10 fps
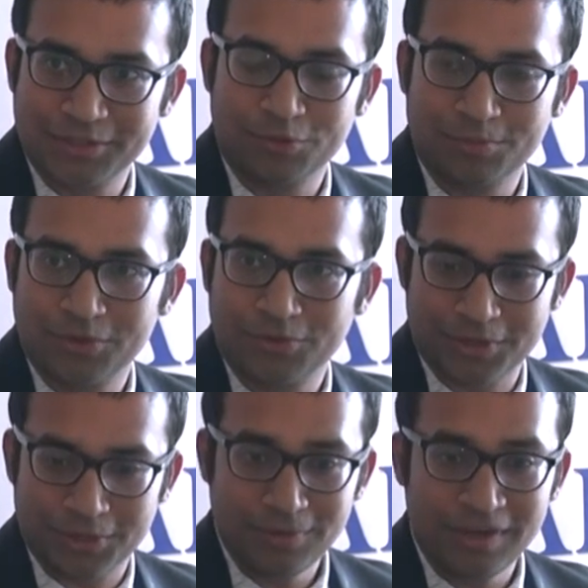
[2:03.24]
Economic
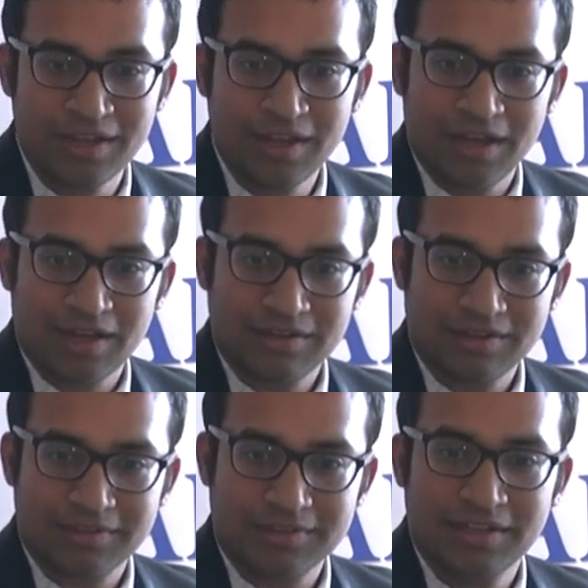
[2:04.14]
Corridor.
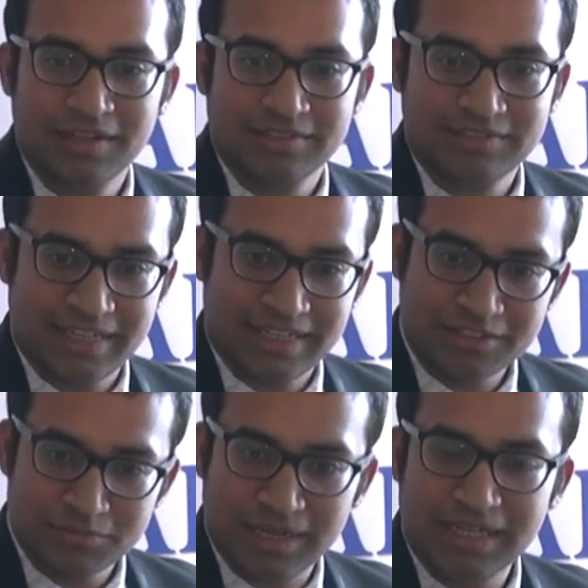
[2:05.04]
So it
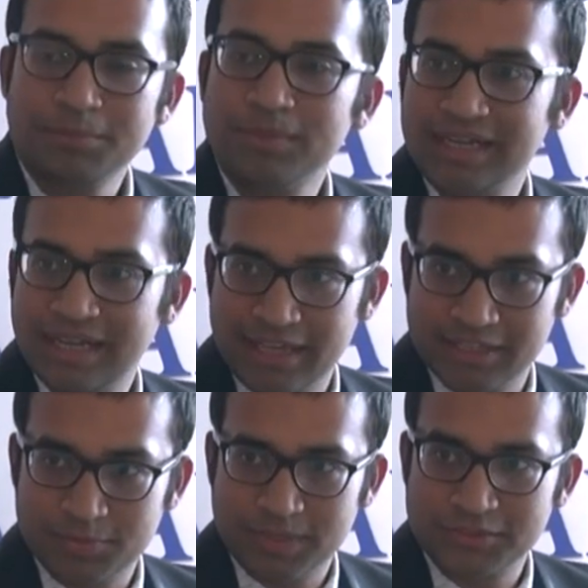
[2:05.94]
has multiple
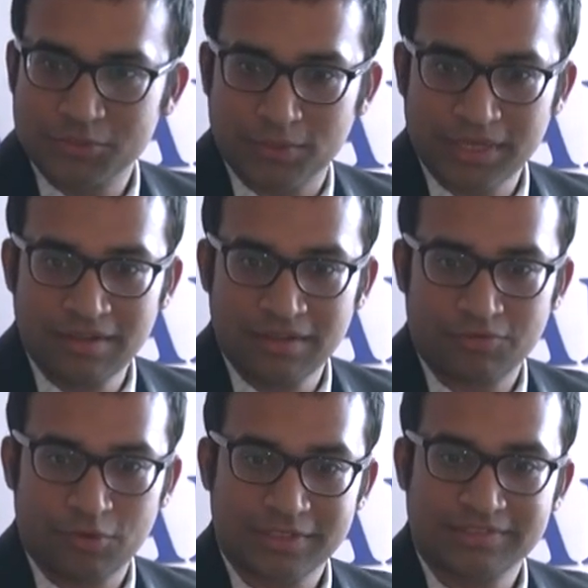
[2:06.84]
aspects to it.
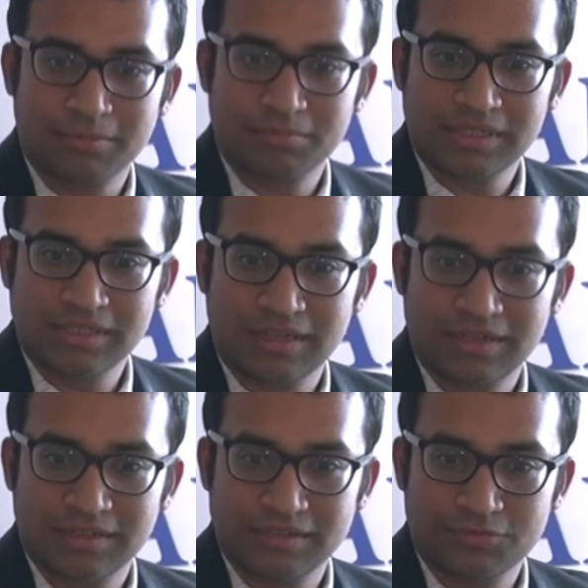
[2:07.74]
For example,
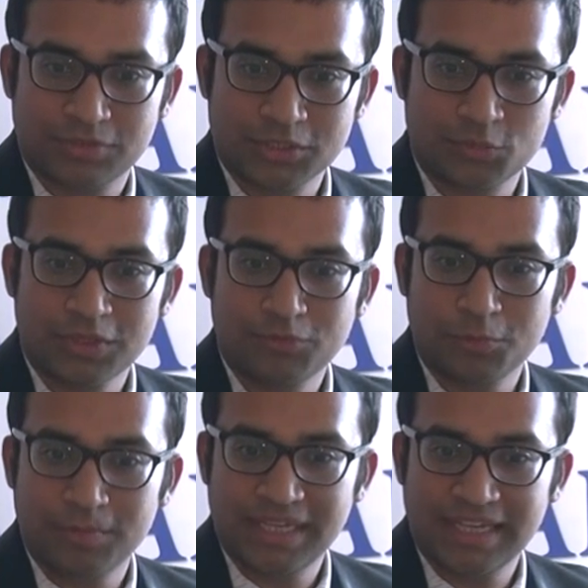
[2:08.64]
the first one
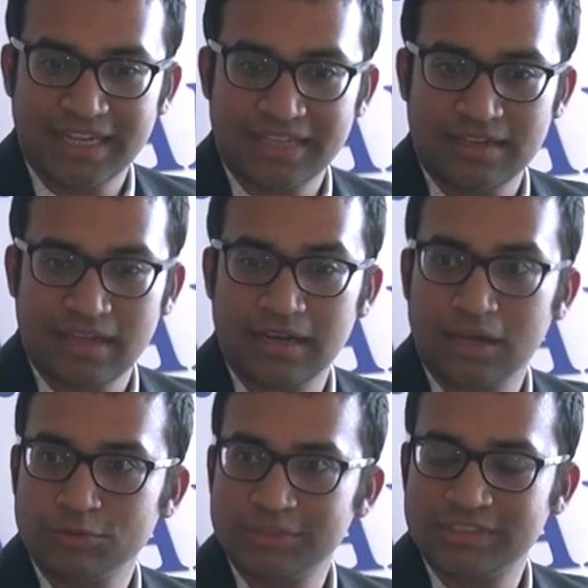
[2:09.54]
would be it
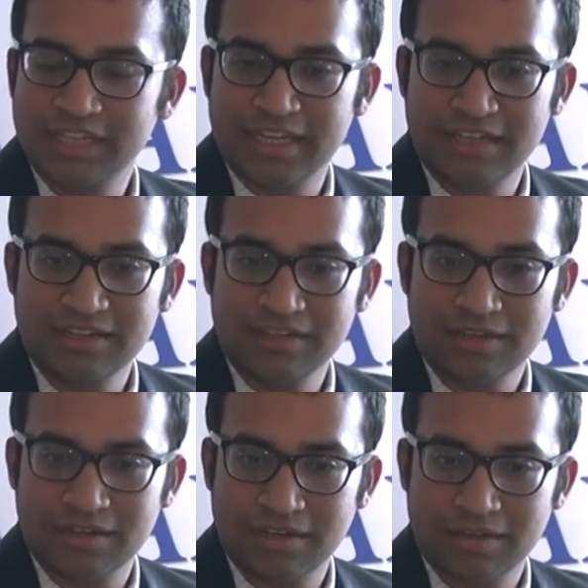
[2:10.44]
allows
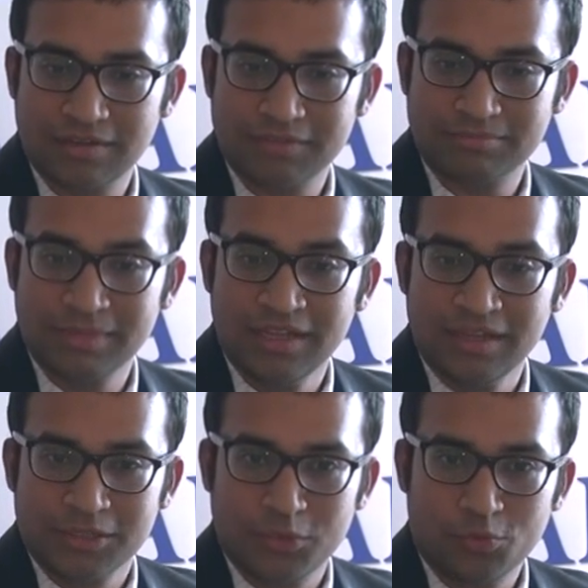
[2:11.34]
China
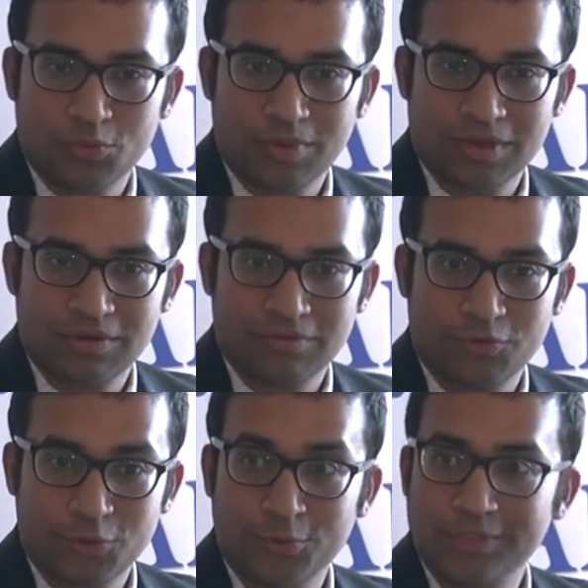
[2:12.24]
to
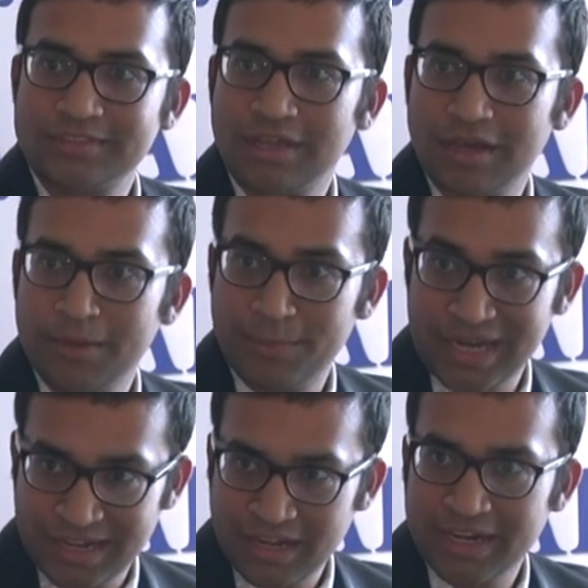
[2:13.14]
forego its
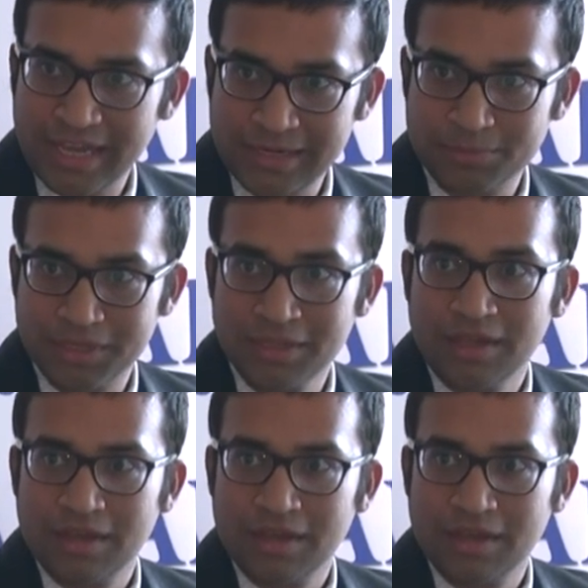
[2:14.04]
Malacca dilemma.